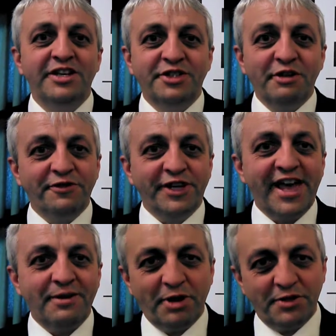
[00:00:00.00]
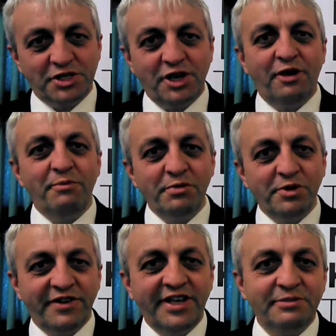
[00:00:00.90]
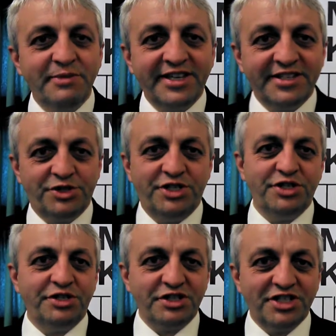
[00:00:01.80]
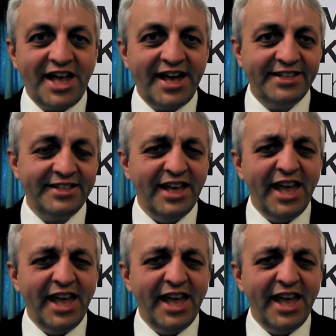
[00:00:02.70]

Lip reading: Don't forget, by the time you would have had to make a decision to stand,